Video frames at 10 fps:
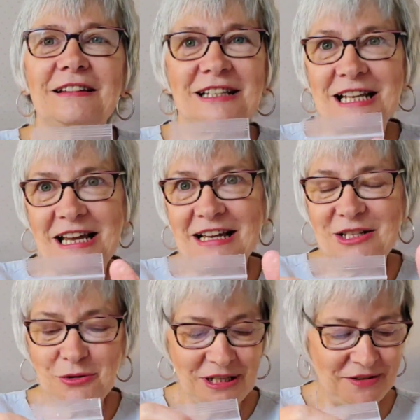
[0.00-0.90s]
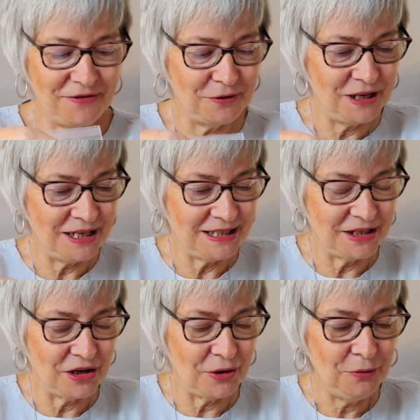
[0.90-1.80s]
that I had quite a few years
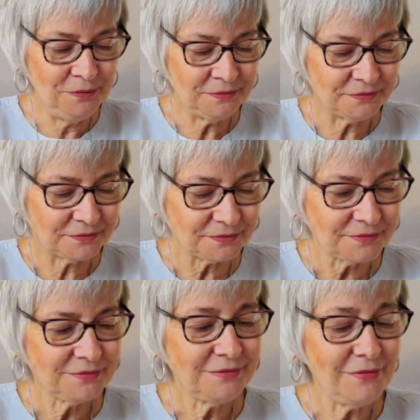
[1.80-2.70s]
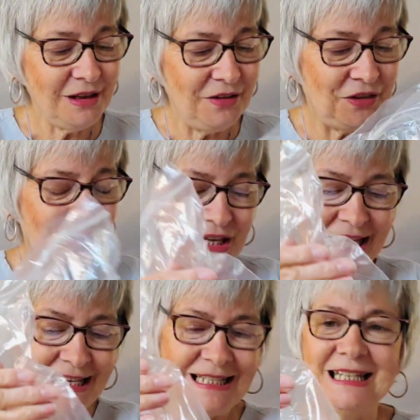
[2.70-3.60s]
ago.
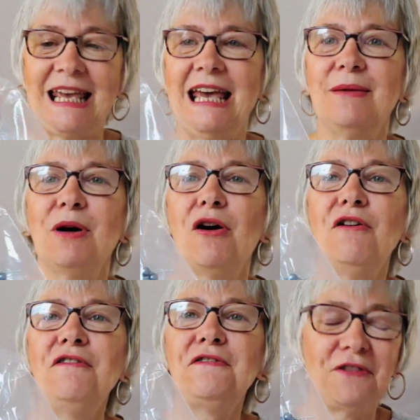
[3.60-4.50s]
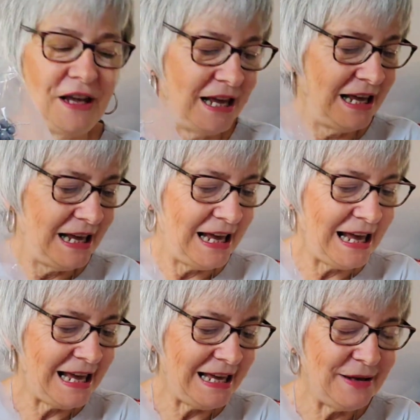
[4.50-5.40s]
These came off
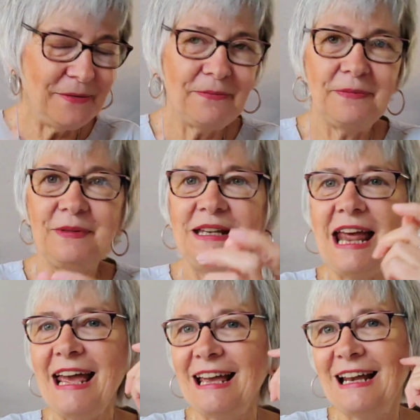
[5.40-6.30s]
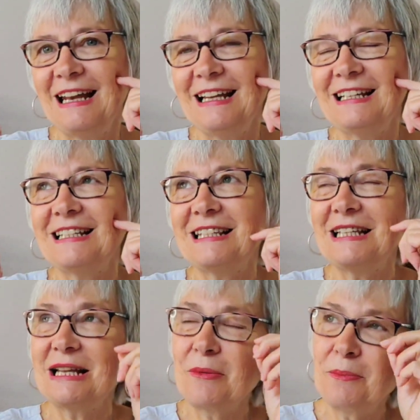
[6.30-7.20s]
a necklace
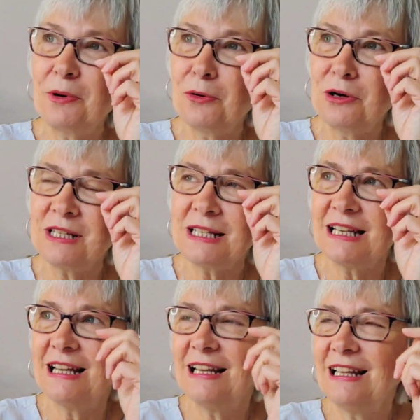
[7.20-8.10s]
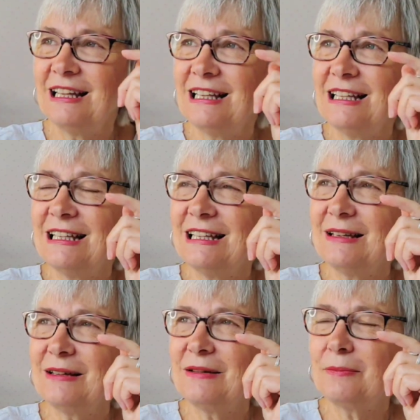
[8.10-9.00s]
that I bought
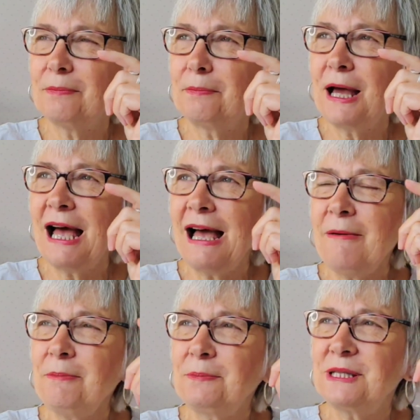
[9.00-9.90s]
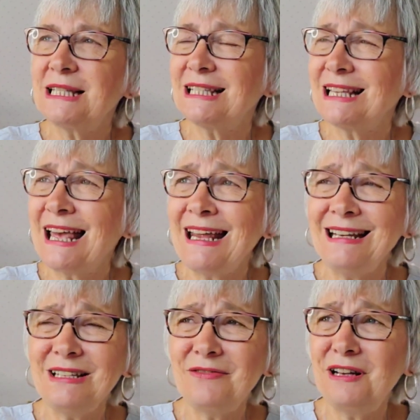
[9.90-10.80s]
perhaps
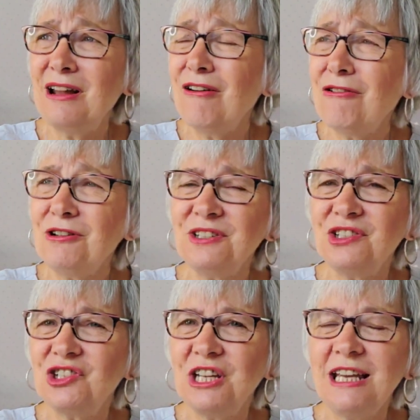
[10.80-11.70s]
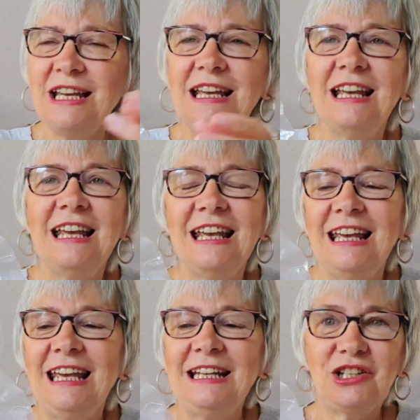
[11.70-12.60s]
end of last year
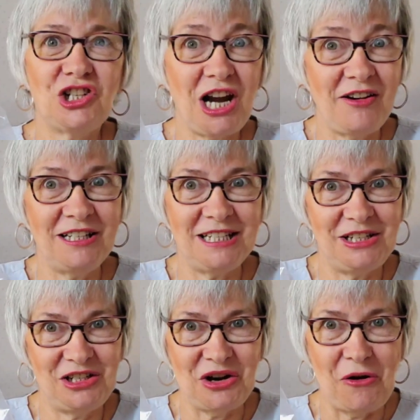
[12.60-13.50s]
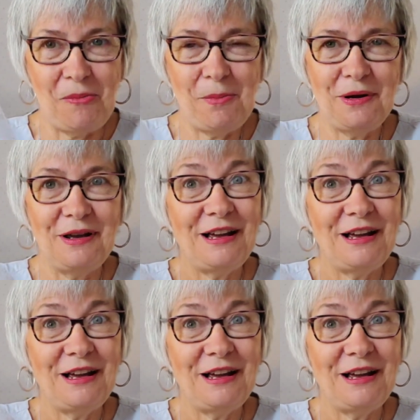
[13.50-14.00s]
in a charity shop.